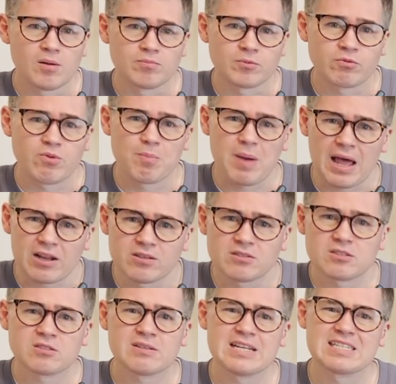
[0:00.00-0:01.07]

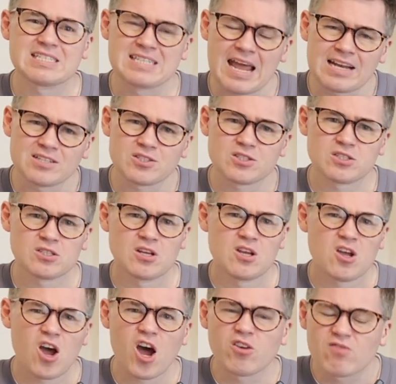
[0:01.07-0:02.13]
repellent, it's dense,
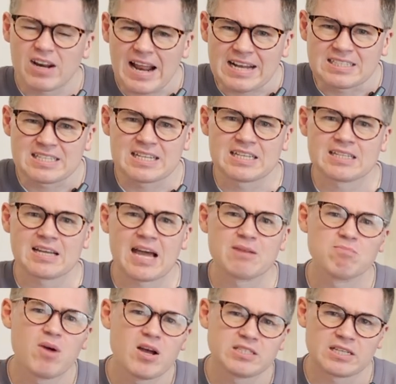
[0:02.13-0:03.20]
unrelenting, and
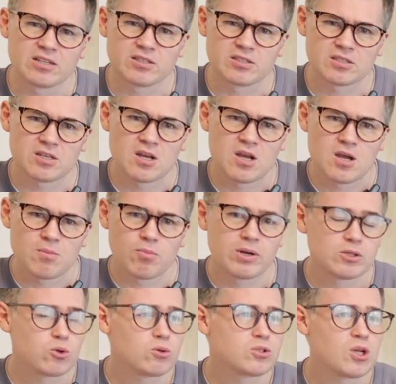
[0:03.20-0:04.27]
merciless, but
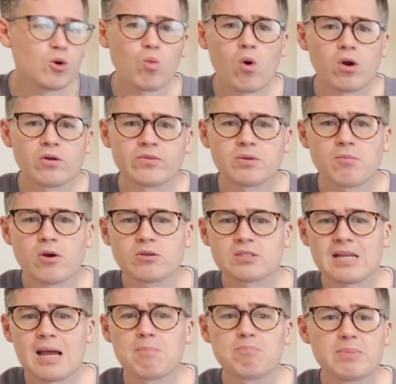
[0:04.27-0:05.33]
it's also one of the most
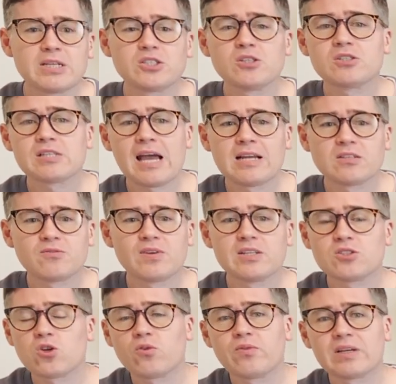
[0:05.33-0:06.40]
ambitious and
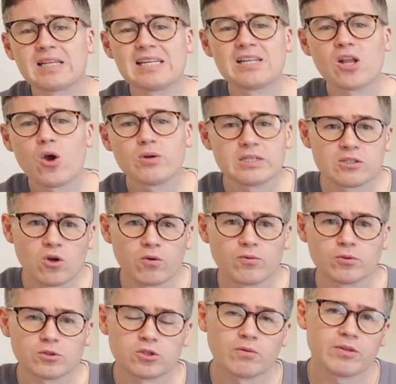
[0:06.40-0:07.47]
philosophically loaded
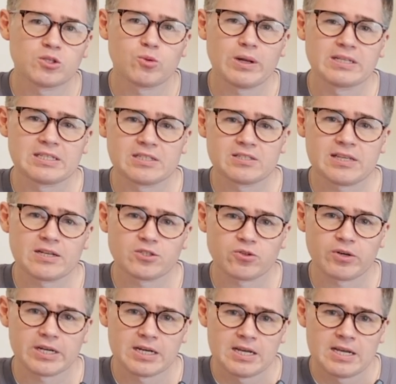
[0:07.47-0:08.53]
novels of the 20th
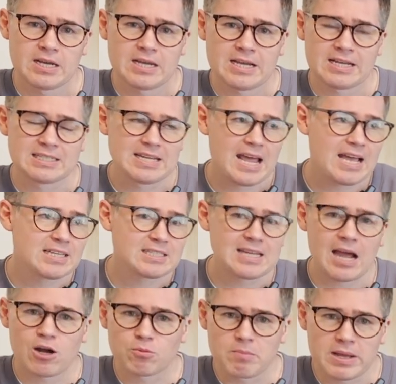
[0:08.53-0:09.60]
century. It tears
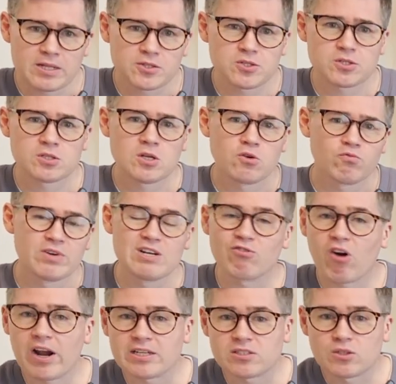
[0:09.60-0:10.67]
down myths,
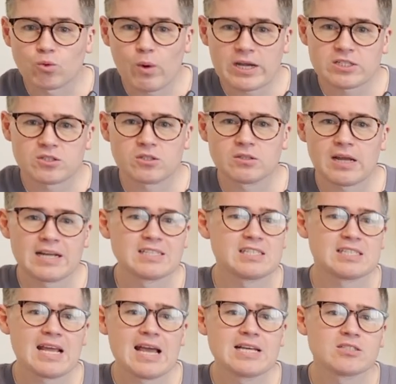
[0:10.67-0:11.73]
rewrites the Western, and
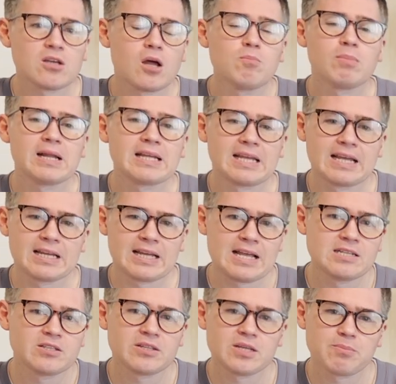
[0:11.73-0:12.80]
stares unblinking
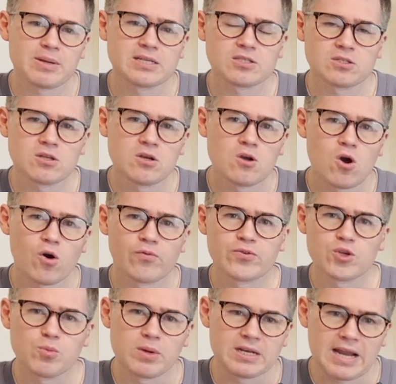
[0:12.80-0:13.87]
into the abyss of
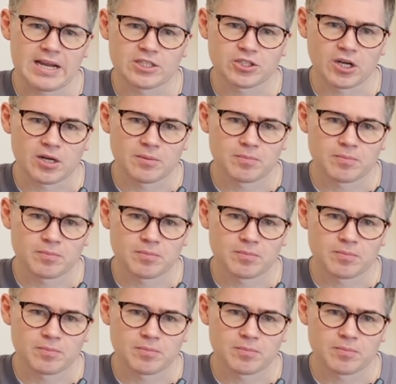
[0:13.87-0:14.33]
human nature.